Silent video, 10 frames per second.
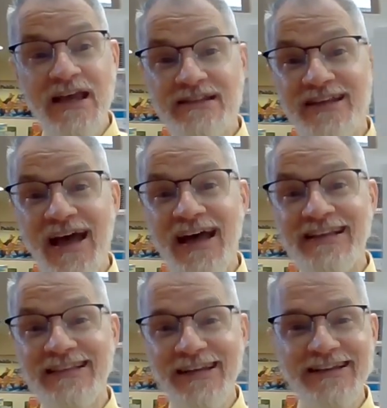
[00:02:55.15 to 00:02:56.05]

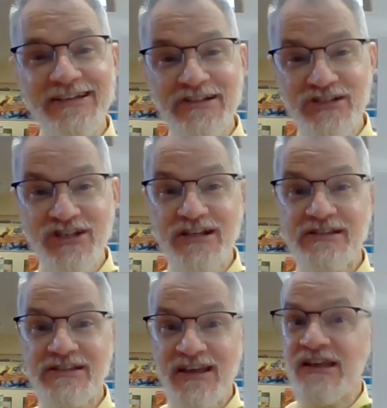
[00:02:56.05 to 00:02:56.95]
10 little
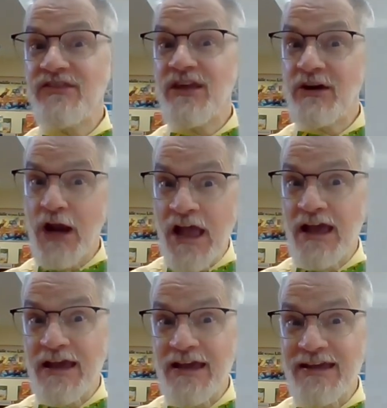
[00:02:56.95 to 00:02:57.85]
chicks in their
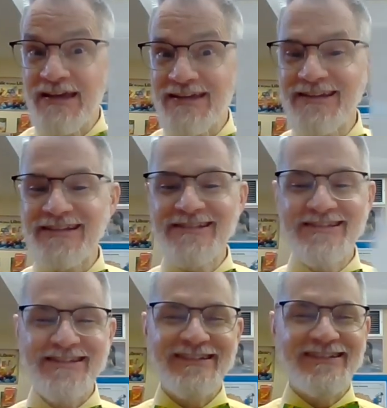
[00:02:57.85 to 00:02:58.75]
eggs.